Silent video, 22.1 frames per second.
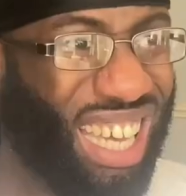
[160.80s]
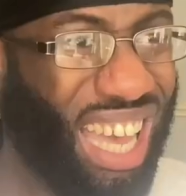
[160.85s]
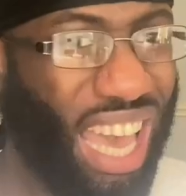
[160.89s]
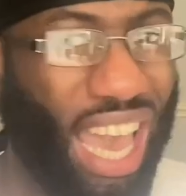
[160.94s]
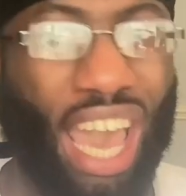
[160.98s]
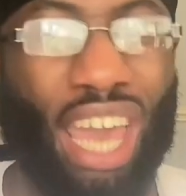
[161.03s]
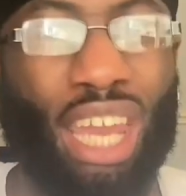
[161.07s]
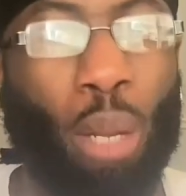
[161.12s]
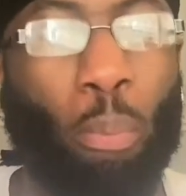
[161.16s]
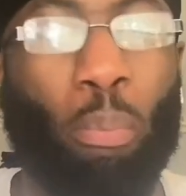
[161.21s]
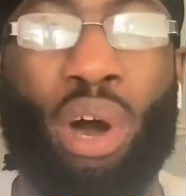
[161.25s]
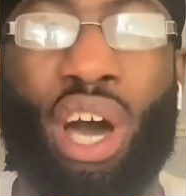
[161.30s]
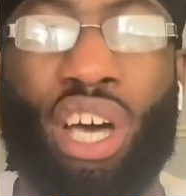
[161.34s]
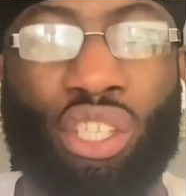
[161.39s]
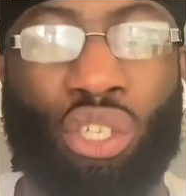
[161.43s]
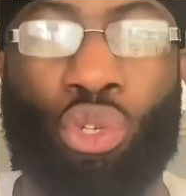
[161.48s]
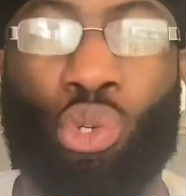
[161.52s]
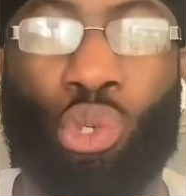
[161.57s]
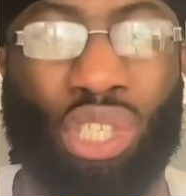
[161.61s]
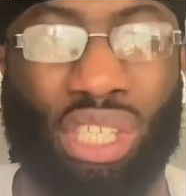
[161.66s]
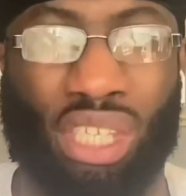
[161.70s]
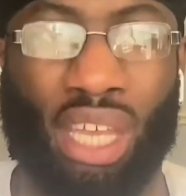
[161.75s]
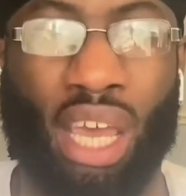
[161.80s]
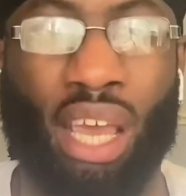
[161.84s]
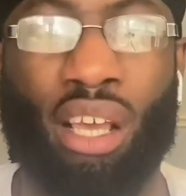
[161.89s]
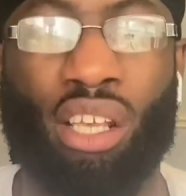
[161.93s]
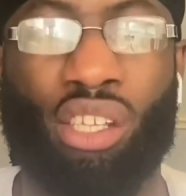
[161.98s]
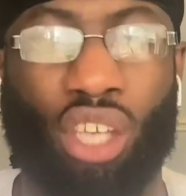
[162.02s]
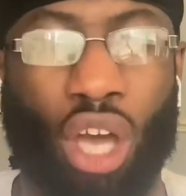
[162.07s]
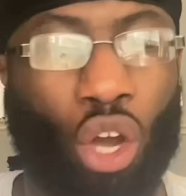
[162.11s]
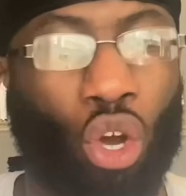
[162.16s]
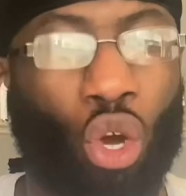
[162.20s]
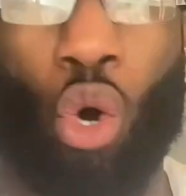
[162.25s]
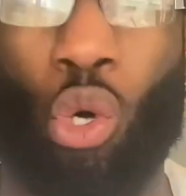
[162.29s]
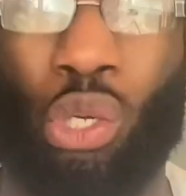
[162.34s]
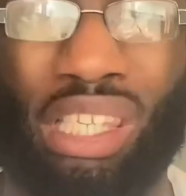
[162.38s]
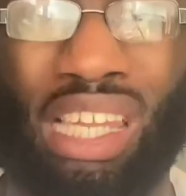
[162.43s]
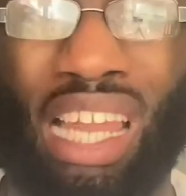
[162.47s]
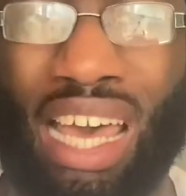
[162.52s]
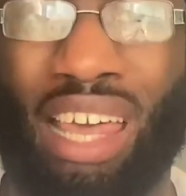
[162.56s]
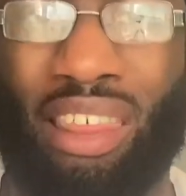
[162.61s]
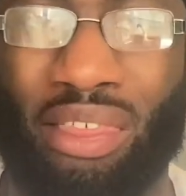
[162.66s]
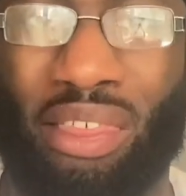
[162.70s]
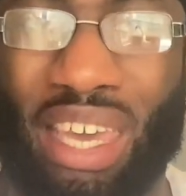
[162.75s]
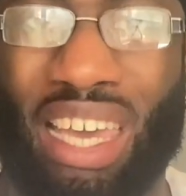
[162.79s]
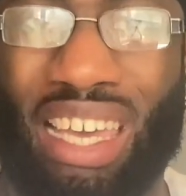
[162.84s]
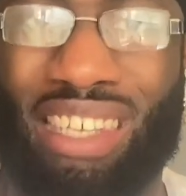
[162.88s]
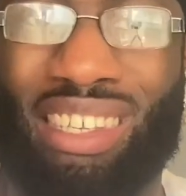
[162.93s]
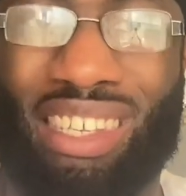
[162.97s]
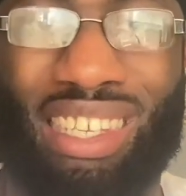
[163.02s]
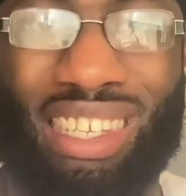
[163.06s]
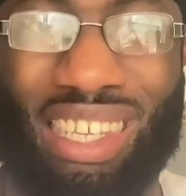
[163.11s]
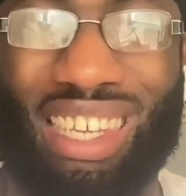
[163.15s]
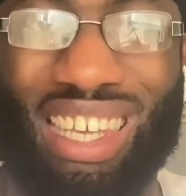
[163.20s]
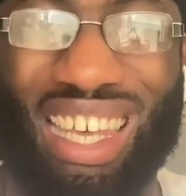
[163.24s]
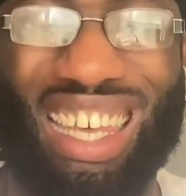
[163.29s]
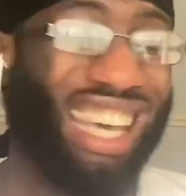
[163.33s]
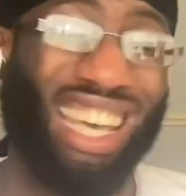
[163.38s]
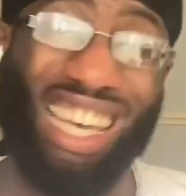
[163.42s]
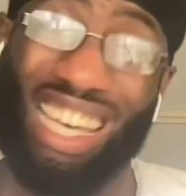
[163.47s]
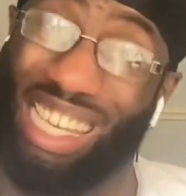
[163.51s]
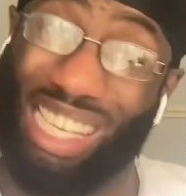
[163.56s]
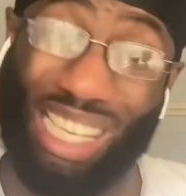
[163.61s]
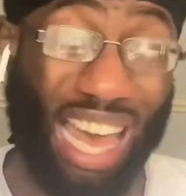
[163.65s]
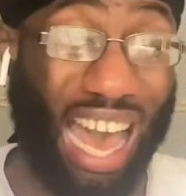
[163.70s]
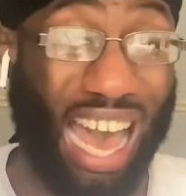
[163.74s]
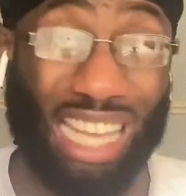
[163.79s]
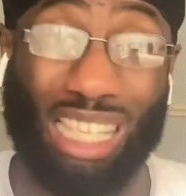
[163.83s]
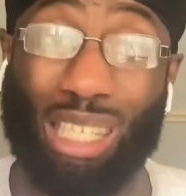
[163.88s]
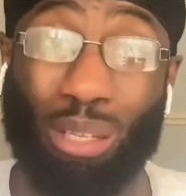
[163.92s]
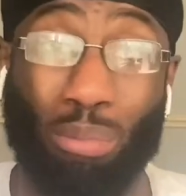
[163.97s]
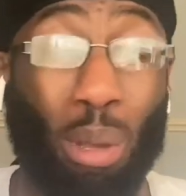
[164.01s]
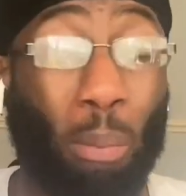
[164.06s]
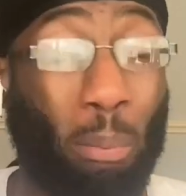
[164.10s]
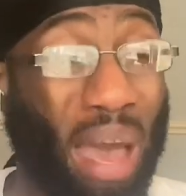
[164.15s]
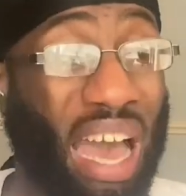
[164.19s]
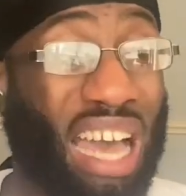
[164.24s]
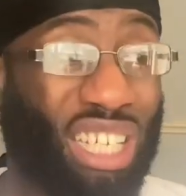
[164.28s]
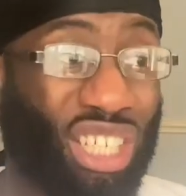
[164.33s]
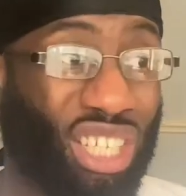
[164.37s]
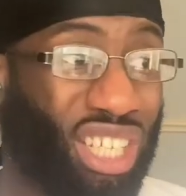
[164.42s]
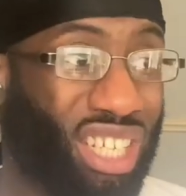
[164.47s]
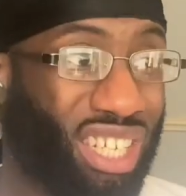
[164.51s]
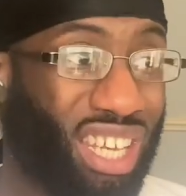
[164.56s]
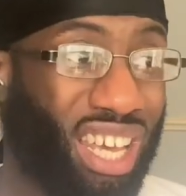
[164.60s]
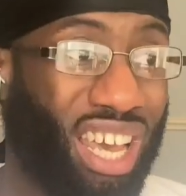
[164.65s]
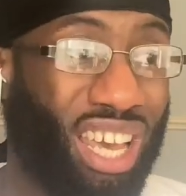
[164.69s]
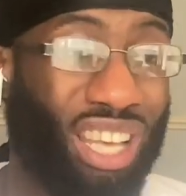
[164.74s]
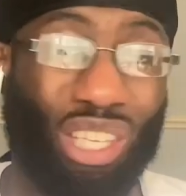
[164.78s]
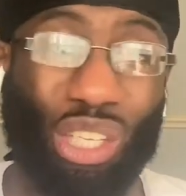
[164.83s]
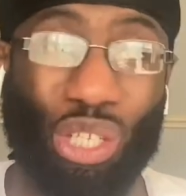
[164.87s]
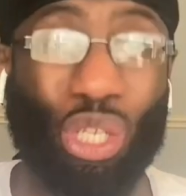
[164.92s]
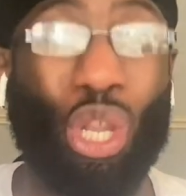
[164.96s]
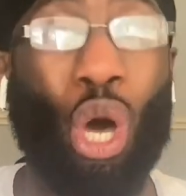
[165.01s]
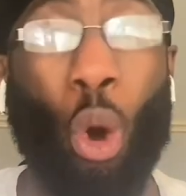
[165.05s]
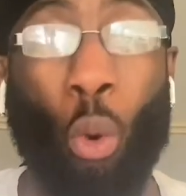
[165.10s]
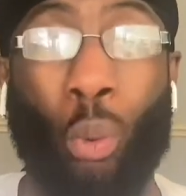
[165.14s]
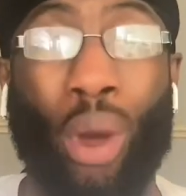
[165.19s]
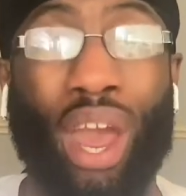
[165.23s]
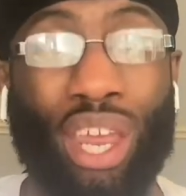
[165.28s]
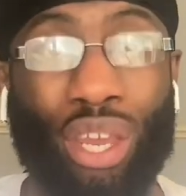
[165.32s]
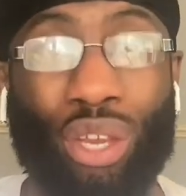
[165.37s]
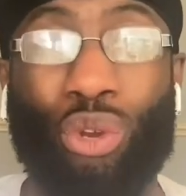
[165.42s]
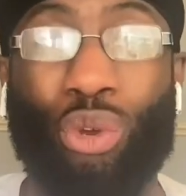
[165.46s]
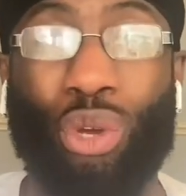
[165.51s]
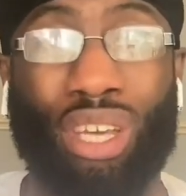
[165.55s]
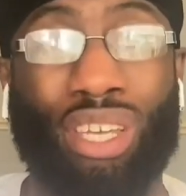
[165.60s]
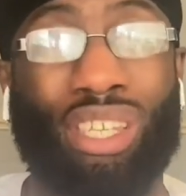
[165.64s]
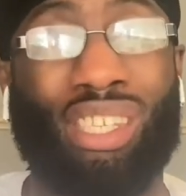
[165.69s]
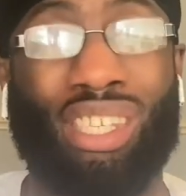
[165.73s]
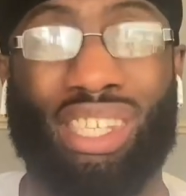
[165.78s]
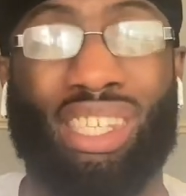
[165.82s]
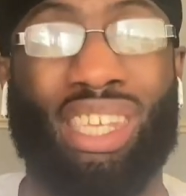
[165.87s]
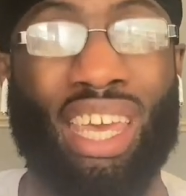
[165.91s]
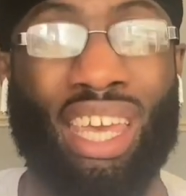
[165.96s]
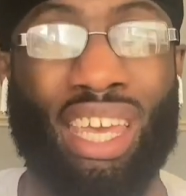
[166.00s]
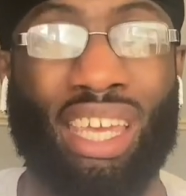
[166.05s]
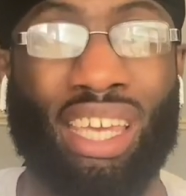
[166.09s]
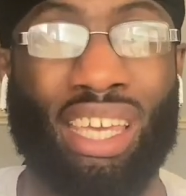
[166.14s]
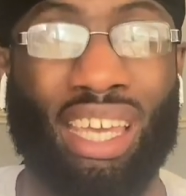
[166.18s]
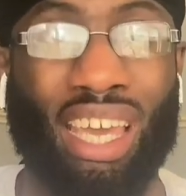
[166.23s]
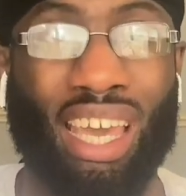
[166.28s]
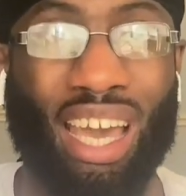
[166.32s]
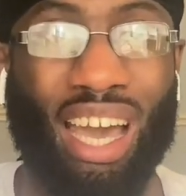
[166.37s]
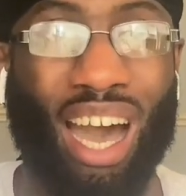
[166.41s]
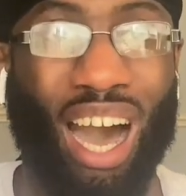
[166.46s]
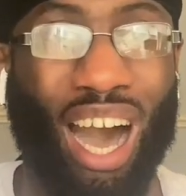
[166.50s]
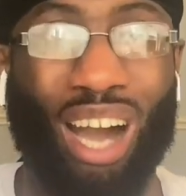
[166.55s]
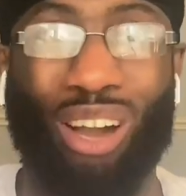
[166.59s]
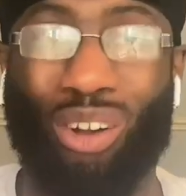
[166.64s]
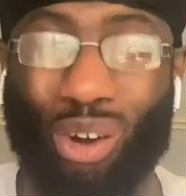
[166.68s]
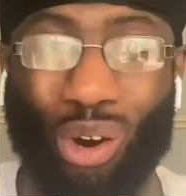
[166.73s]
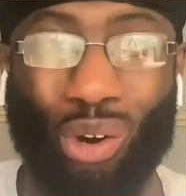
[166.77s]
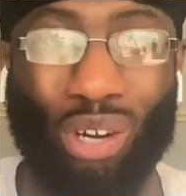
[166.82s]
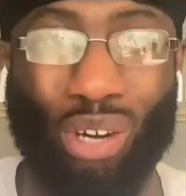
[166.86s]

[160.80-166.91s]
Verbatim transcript: Any person who sings and goes like this, it has to be passion. There's no way you can sing and go